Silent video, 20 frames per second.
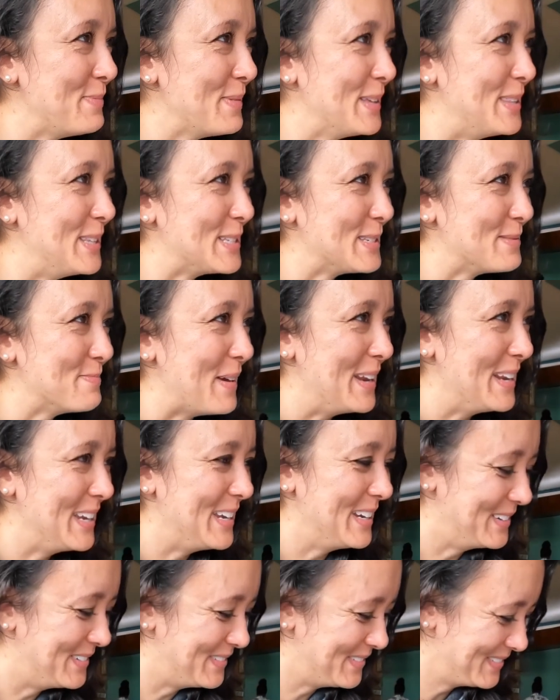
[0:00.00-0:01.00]
The menu was
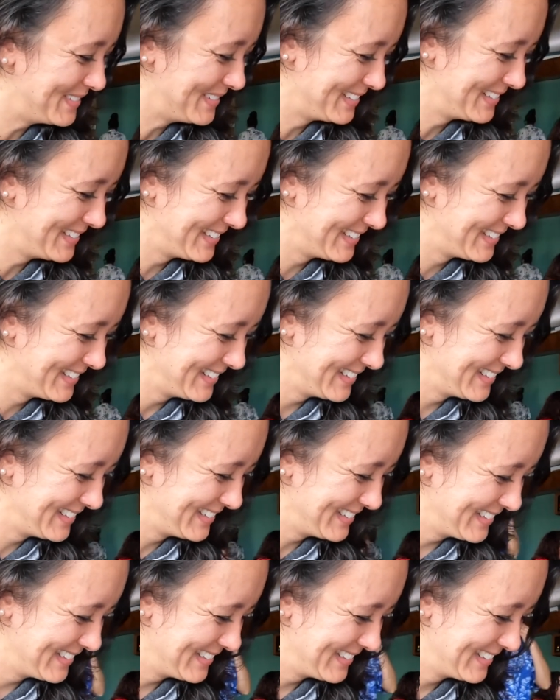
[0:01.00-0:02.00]
really good,
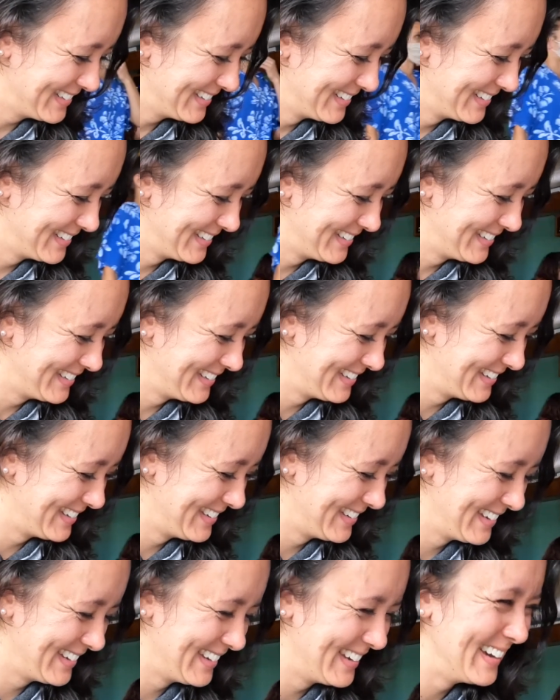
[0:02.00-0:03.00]
and we got, of
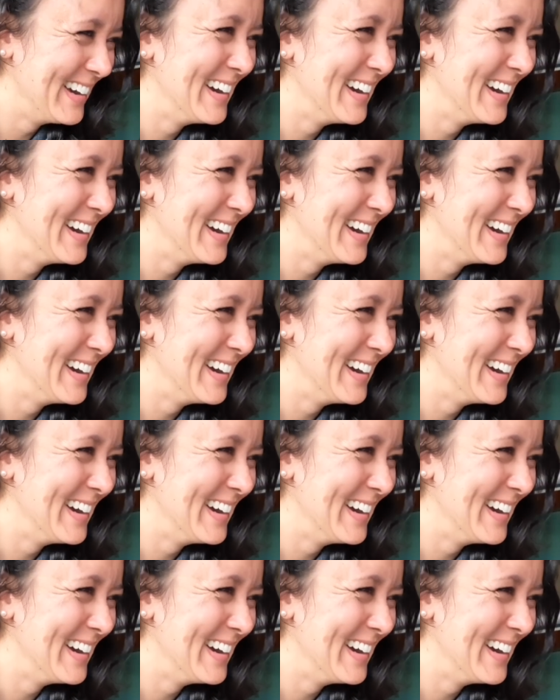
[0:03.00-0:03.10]
course,